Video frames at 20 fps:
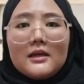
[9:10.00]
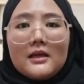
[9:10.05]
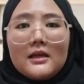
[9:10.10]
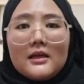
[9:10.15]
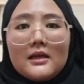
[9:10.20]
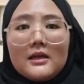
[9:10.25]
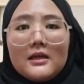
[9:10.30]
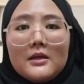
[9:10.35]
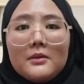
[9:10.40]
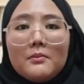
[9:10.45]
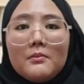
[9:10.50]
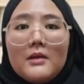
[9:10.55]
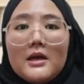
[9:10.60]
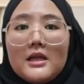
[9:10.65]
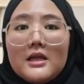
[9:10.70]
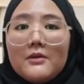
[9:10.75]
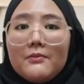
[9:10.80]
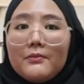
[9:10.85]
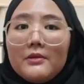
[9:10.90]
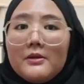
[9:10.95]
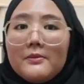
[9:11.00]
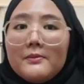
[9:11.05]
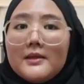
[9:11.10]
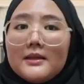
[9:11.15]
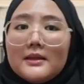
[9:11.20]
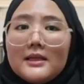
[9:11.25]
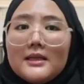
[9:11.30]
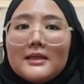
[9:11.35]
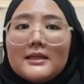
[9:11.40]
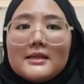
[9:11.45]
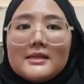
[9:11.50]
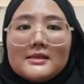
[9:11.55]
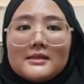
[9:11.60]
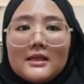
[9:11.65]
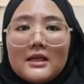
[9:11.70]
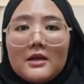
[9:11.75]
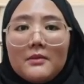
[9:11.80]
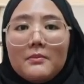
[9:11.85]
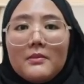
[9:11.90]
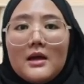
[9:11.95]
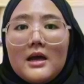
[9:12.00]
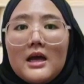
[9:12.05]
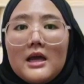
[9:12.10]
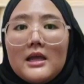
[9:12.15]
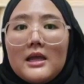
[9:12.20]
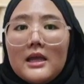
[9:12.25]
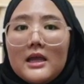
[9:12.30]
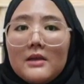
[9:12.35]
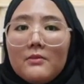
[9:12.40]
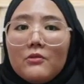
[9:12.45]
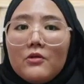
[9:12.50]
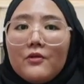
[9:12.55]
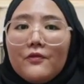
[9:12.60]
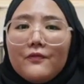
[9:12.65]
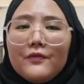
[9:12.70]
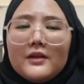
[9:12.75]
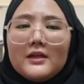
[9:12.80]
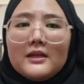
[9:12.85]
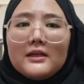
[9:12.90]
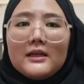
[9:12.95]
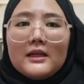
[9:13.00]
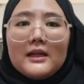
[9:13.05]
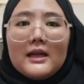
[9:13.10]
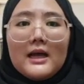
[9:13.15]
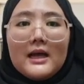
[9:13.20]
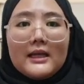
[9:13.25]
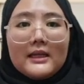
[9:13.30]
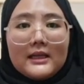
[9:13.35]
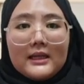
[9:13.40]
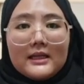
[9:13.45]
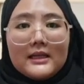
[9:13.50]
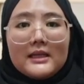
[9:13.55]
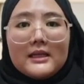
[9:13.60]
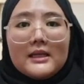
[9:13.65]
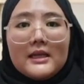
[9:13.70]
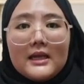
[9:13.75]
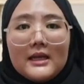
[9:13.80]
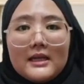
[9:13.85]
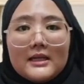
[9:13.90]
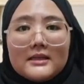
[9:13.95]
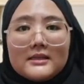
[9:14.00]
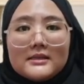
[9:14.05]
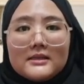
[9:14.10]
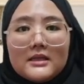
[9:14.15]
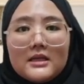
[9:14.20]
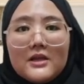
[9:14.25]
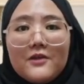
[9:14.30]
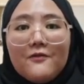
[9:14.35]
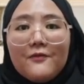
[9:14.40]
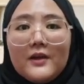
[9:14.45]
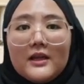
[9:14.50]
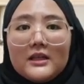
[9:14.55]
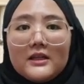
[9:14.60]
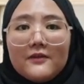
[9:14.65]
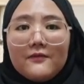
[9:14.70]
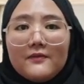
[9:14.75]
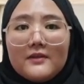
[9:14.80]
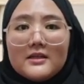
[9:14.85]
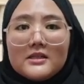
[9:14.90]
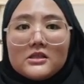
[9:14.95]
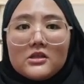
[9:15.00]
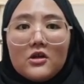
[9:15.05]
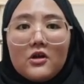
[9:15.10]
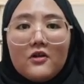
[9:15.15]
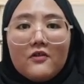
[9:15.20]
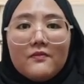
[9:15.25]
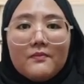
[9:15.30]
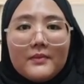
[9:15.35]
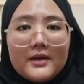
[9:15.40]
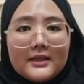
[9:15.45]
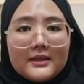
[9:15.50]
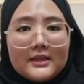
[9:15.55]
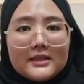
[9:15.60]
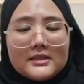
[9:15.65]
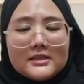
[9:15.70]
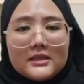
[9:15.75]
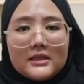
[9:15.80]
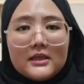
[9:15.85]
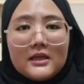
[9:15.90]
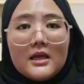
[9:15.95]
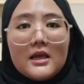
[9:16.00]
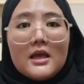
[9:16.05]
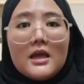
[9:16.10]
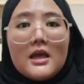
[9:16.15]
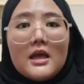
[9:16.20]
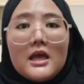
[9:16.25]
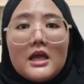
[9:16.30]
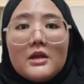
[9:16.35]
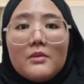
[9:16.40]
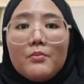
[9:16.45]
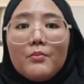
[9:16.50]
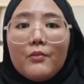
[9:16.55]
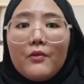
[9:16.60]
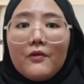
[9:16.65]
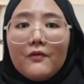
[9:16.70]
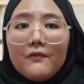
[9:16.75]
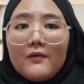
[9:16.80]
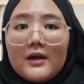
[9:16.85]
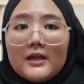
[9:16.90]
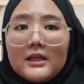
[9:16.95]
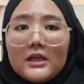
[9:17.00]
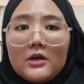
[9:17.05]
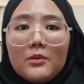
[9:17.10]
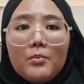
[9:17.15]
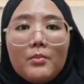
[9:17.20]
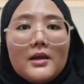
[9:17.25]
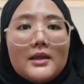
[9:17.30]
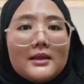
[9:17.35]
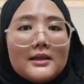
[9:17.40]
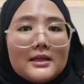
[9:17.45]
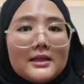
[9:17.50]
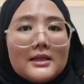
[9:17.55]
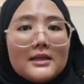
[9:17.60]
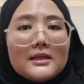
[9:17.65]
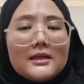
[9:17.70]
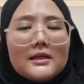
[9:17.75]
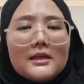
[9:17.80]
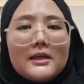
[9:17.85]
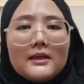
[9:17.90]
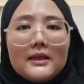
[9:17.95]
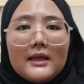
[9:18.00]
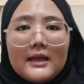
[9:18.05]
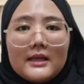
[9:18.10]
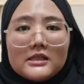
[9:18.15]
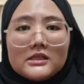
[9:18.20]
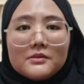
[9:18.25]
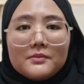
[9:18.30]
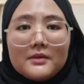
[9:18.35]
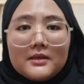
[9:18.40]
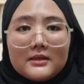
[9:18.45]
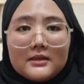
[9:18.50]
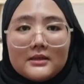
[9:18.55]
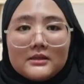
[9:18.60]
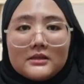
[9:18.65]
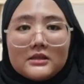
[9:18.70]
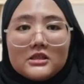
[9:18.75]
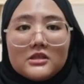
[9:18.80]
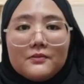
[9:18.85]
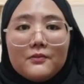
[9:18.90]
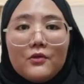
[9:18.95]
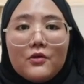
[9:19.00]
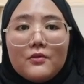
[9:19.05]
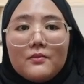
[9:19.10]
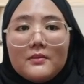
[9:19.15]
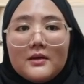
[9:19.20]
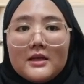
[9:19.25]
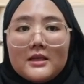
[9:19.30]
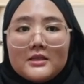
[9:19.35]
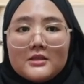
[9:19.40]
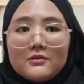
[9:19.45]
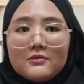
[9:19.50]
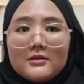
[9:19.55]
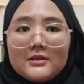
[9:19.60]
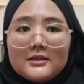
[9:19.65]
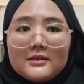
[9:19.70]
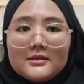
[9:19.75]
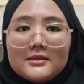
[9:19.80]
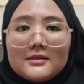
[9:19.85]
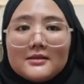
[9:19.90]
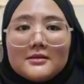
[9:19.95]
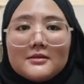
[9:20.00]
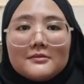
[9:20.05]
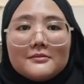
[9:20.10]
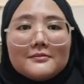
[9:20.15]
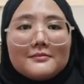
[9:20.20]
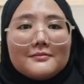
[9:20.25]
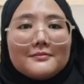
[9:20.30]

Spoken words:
And by implementing this step, I am confident that I can enhance the effectiveness of my teaching and provide a better learning experiences for my students.